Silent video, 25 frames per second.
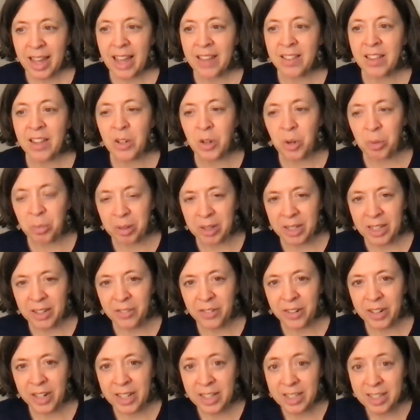and then your
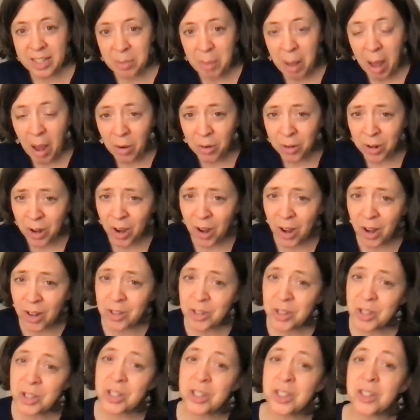belief in it somehow
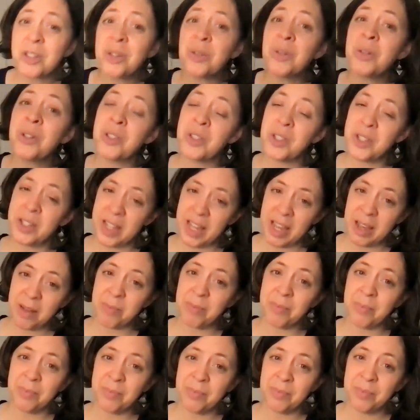constitutes the
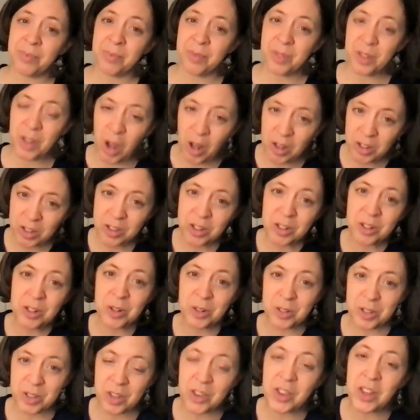
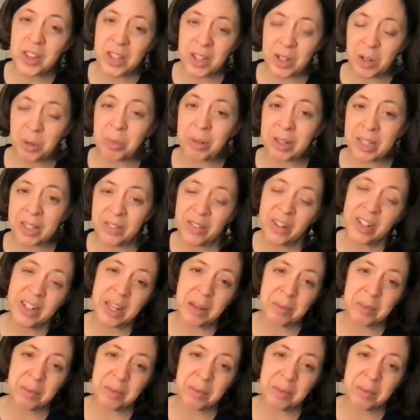thing that you're believing,